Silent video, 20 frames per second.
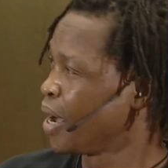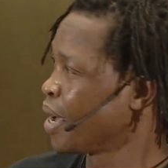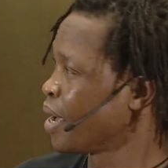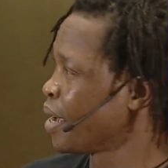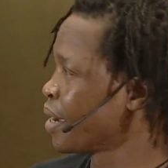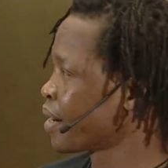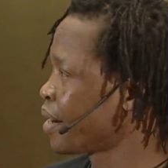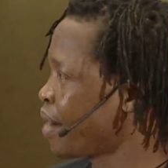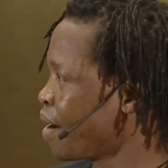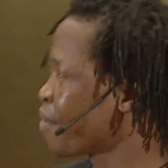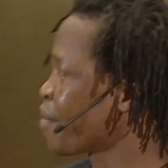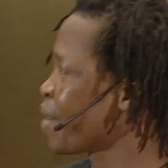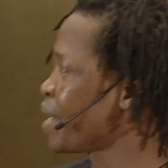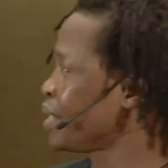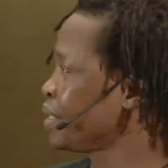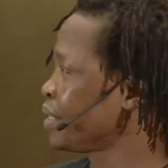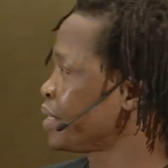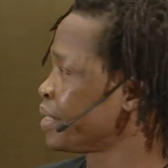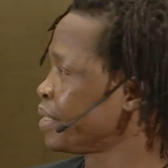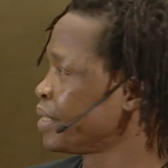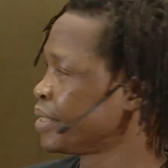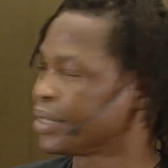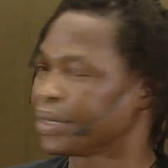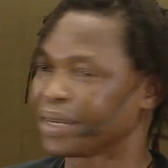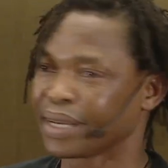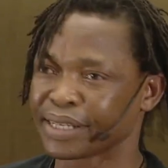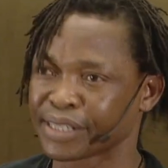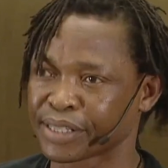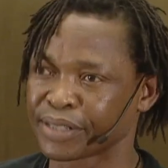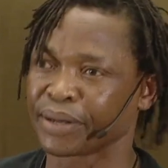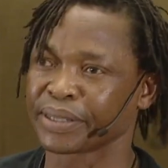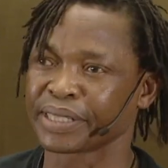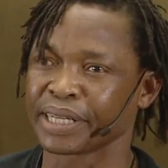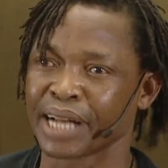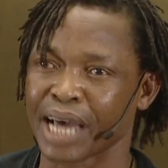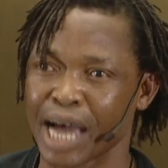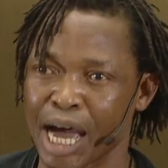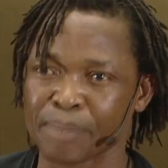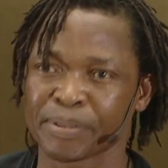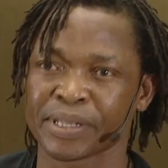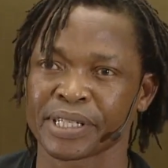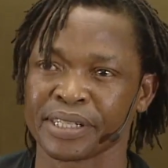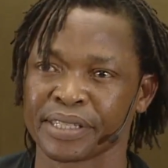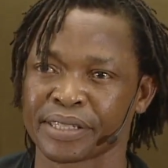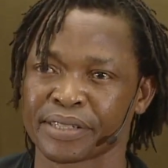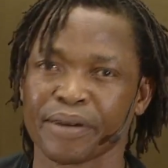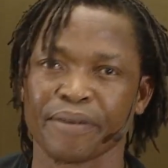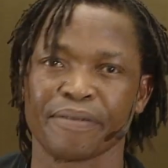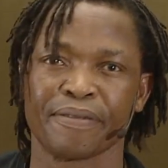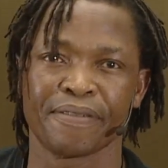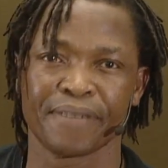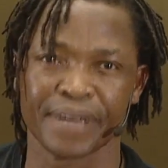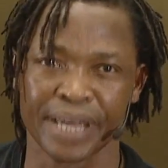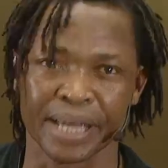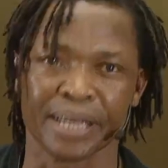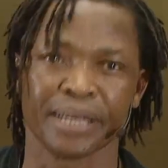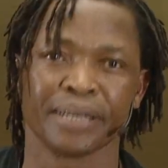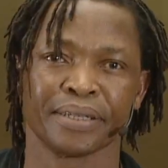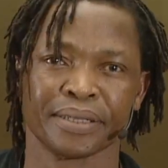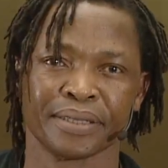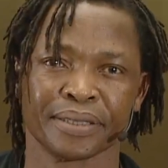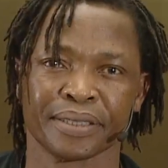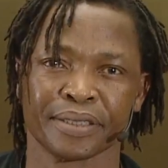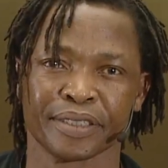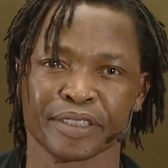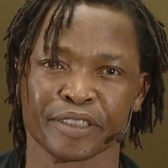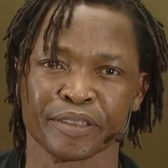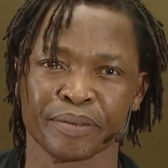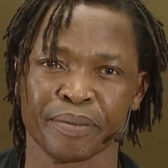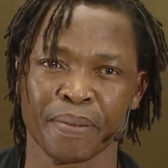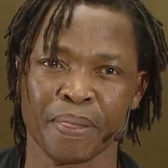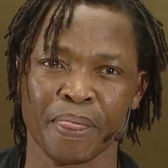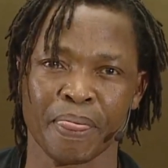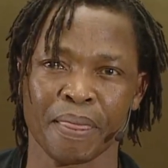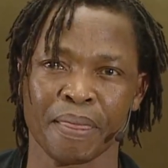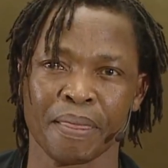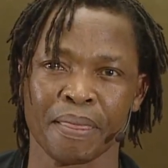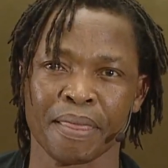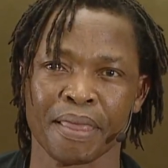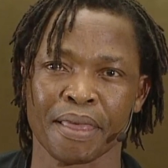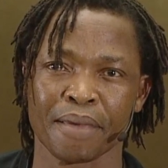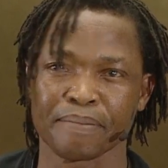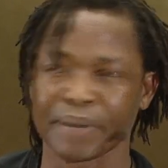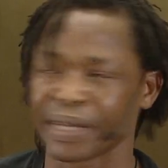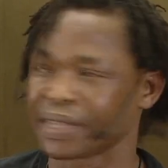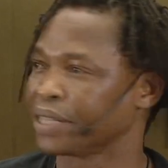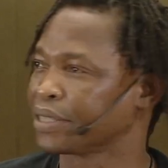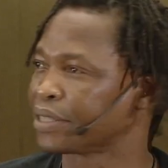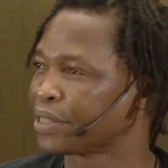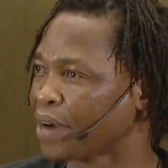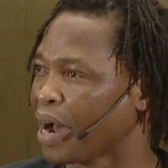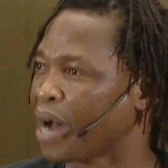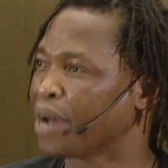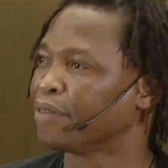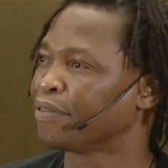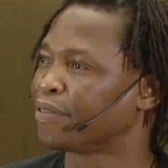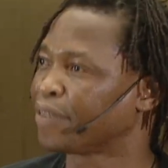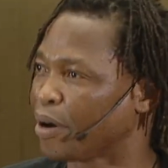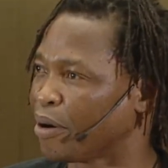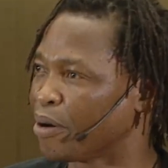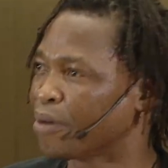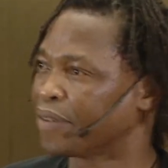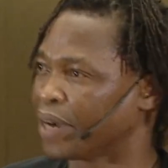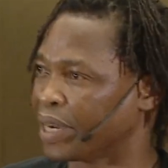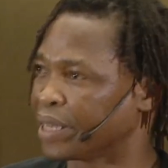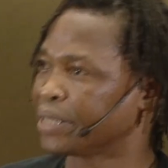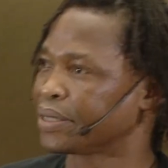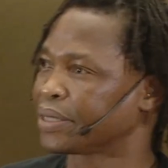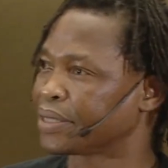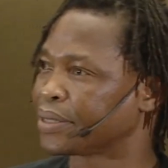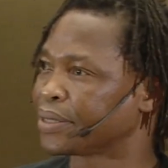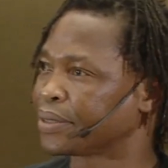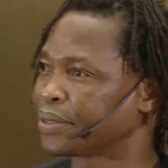courage is not an absence of fear, but the triumph over it.